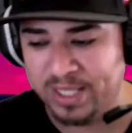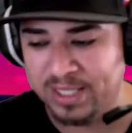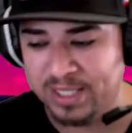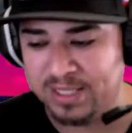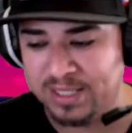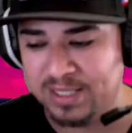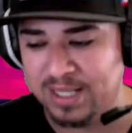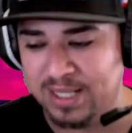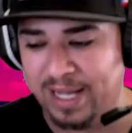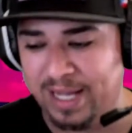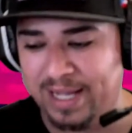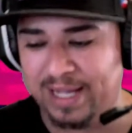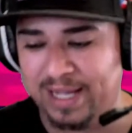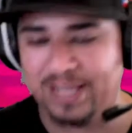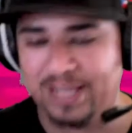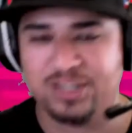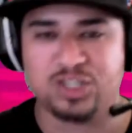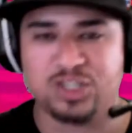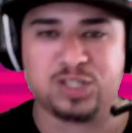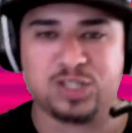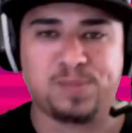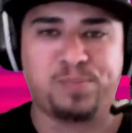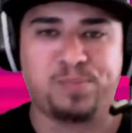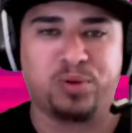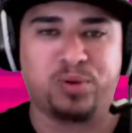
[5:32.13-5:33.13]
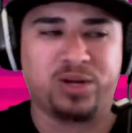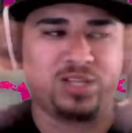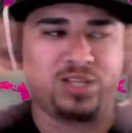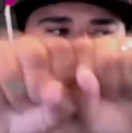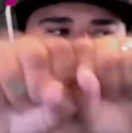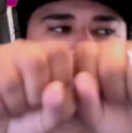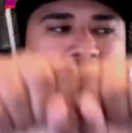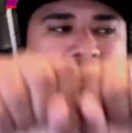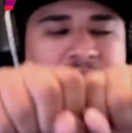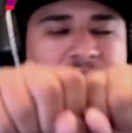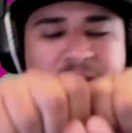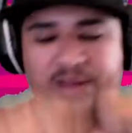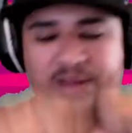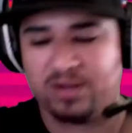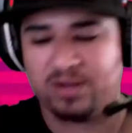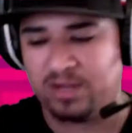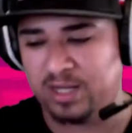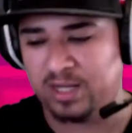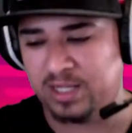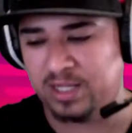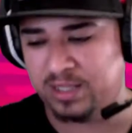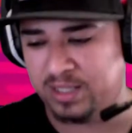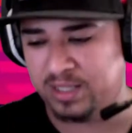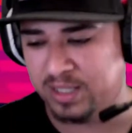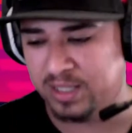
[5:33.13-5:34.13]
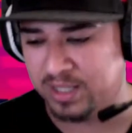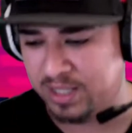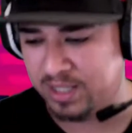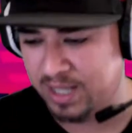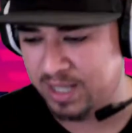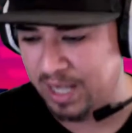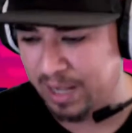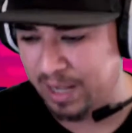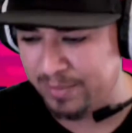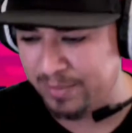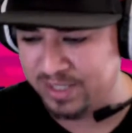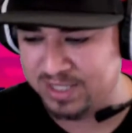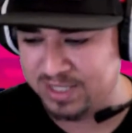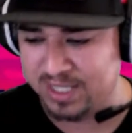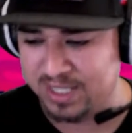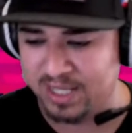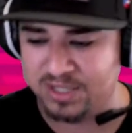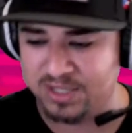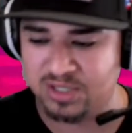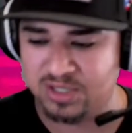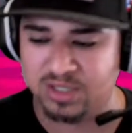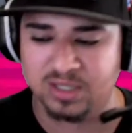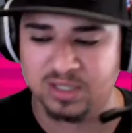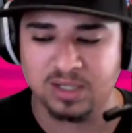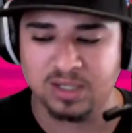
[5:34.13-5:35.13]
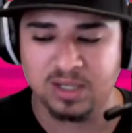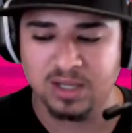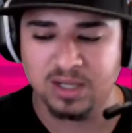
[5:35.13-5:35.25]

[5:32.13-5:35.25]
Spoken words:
like, he just put it together in the comment section,